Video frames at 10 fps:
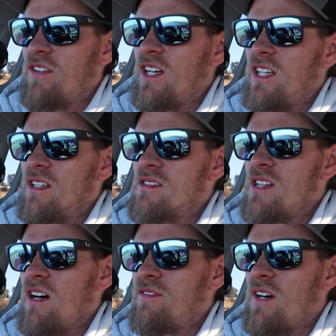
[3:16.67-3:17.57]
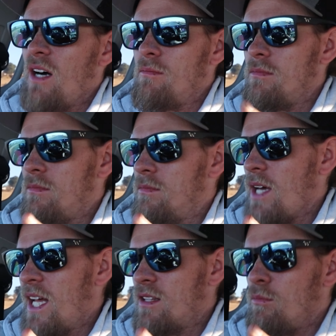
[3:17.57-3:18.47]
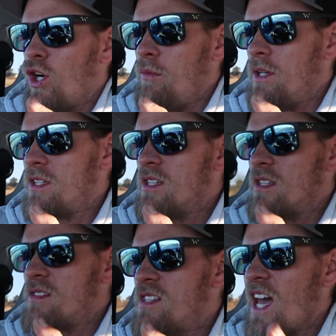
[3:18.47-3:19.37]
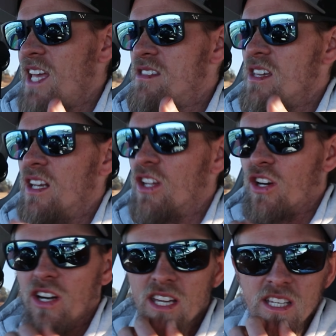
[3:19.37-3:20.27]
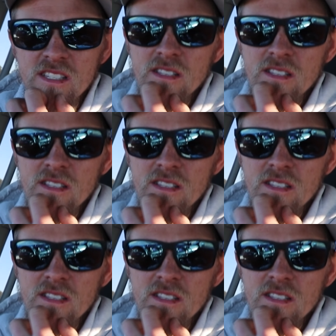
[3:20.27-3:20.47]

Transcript: Eh? It's tough. Um, at the moment, it's 18 degrees.